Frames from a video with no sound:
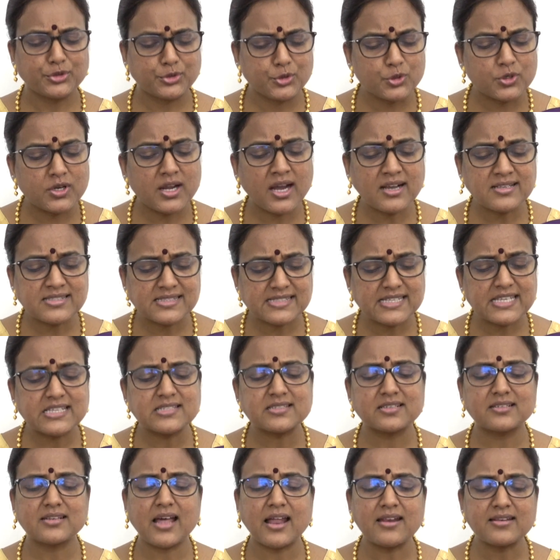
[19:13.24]
Durga
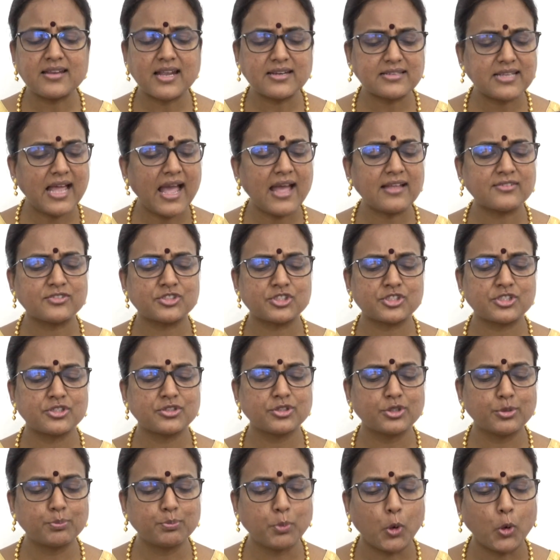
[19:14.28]
seated
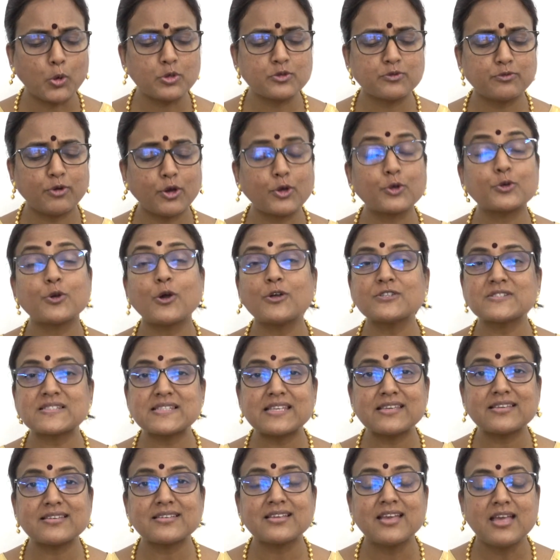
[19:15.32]
unattached, the boat for
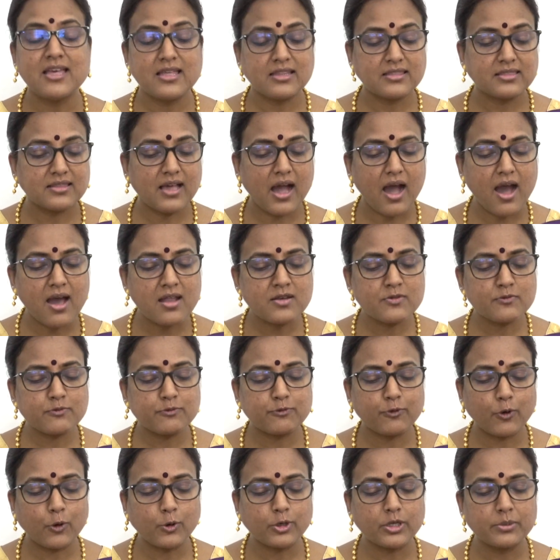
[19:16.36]
crossing the
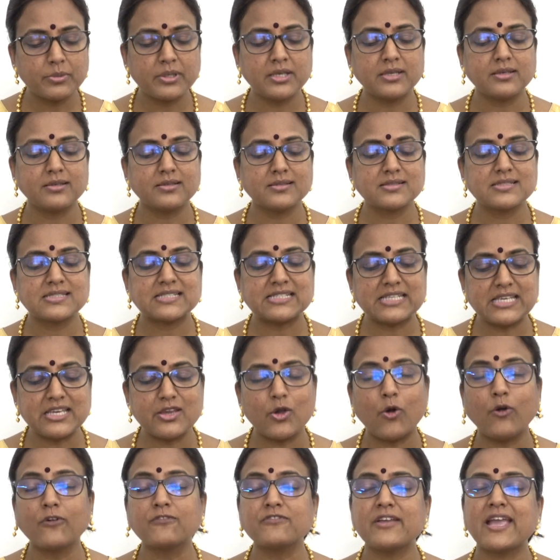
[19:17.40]
unfordable
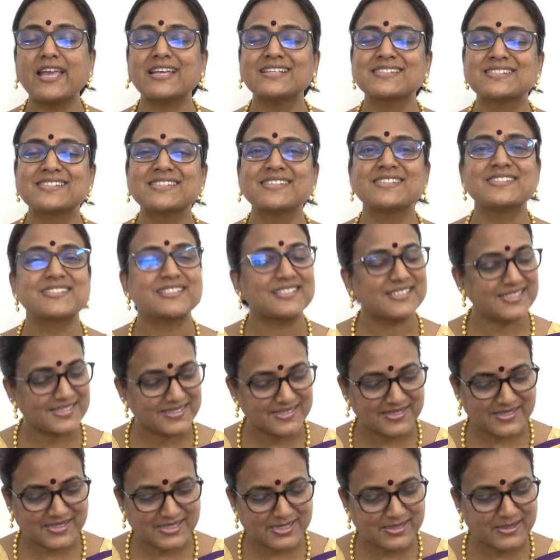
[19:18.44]
sea of
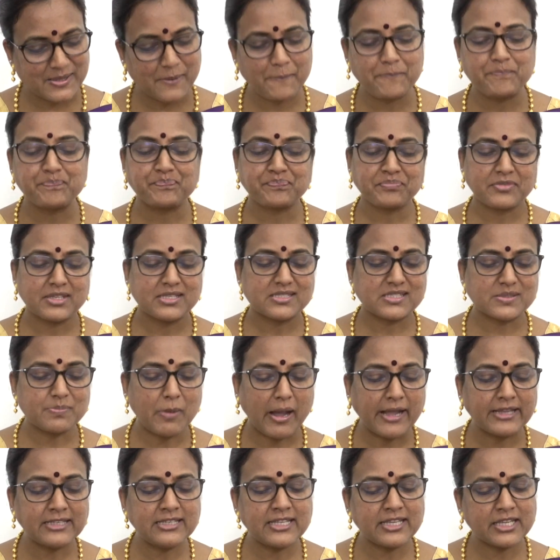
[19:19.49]
existence.
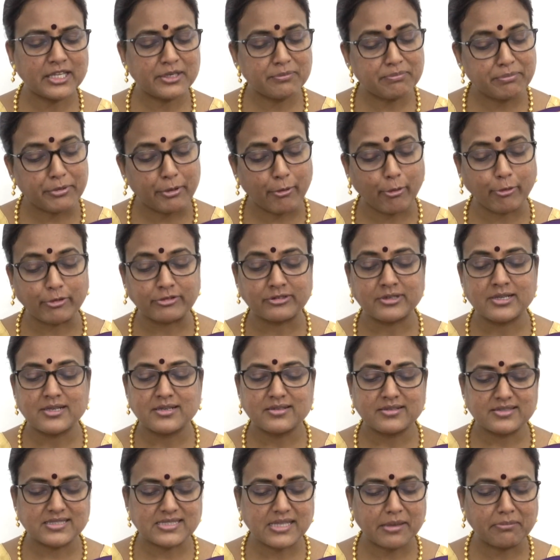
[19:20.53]
Smiling and pure,
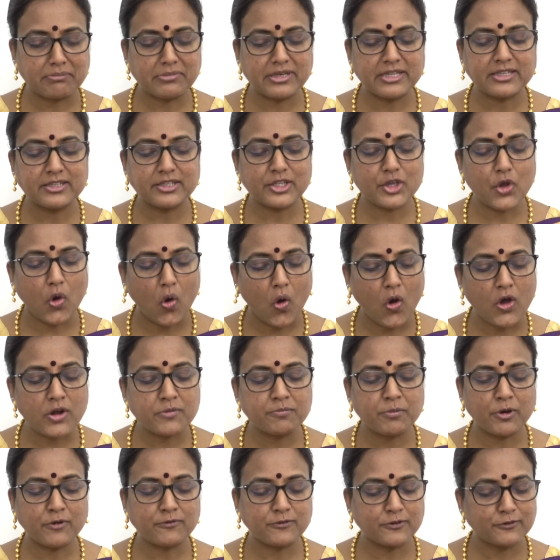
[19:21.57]
resembling the
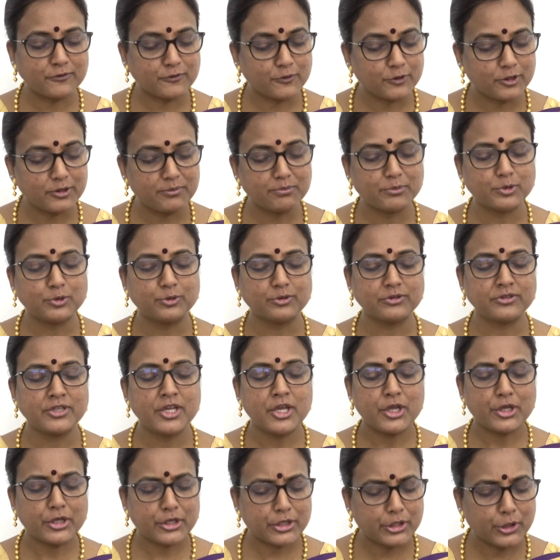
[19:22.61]
orb of a full moon,
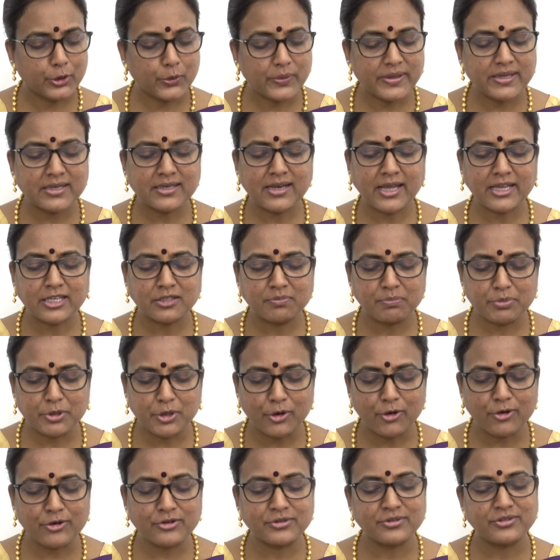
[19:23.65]
glowing like
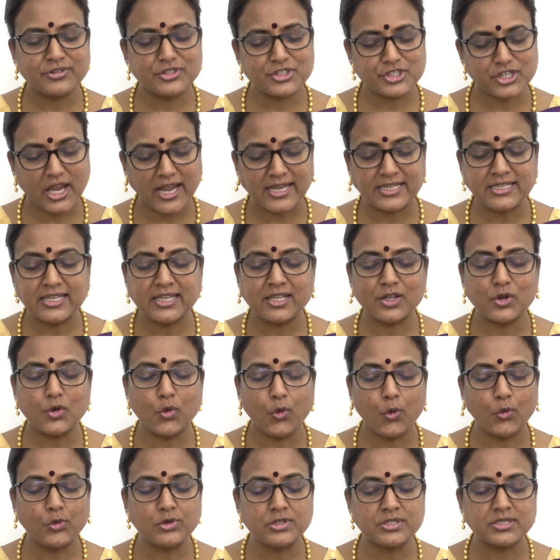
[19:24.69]
pure, shining
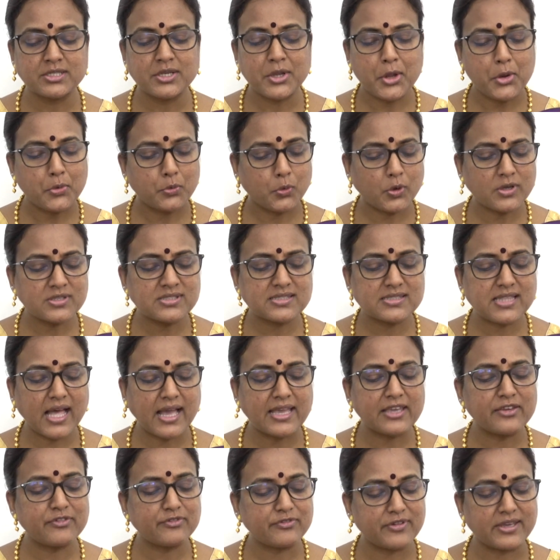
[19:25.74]
gold, was
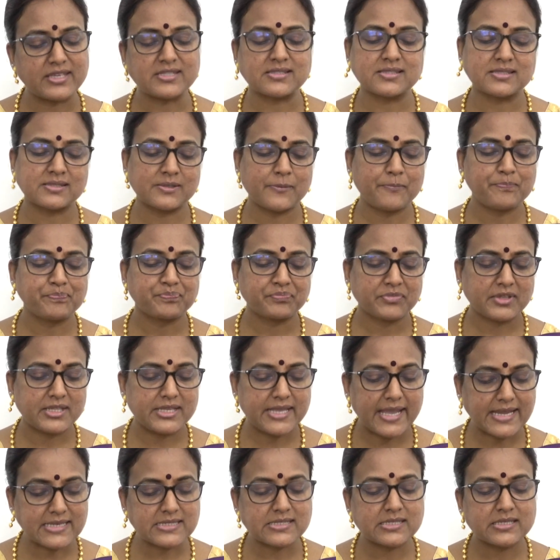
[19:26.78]
thy face.
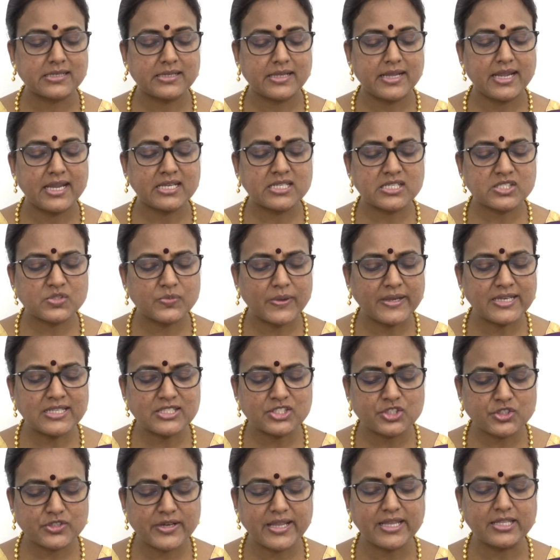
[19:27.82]
Yet it is very
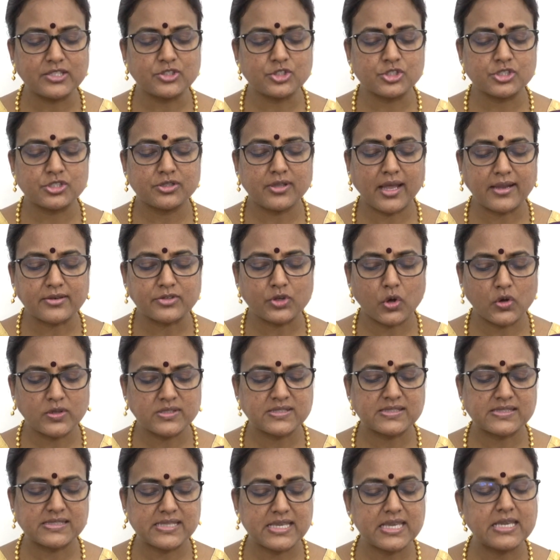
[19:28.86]
strange that
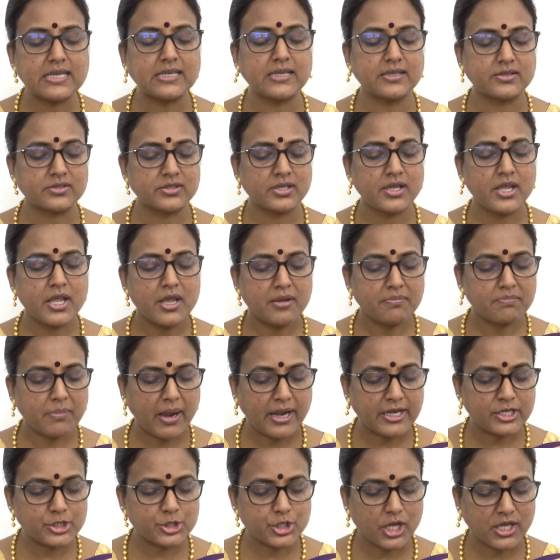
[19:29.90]
on seeing it,
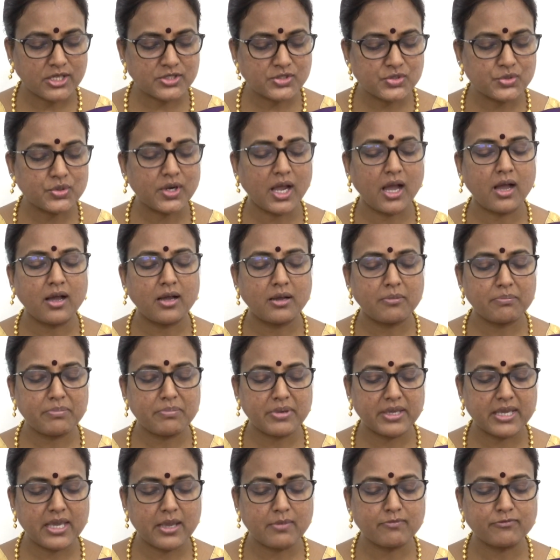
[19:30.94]
Mahishasura
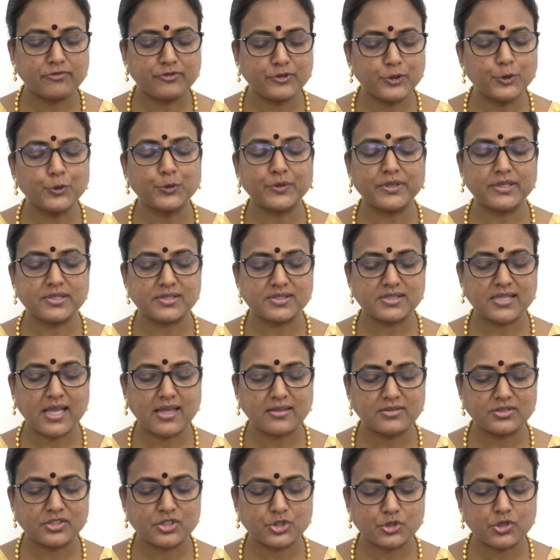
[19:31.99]
became furious
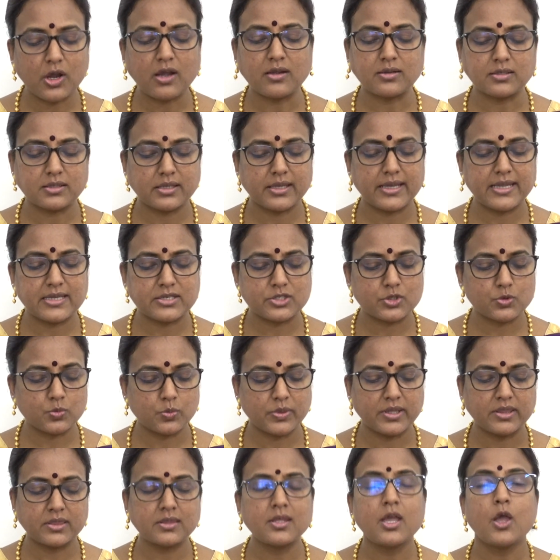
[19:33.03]
and struck it
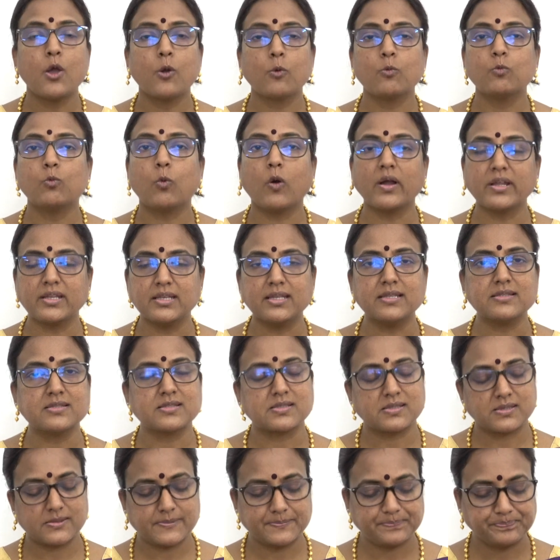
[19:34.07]
with
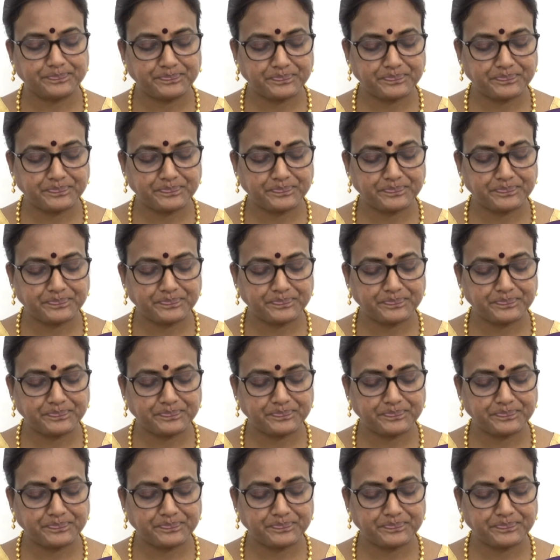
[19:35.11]
violence.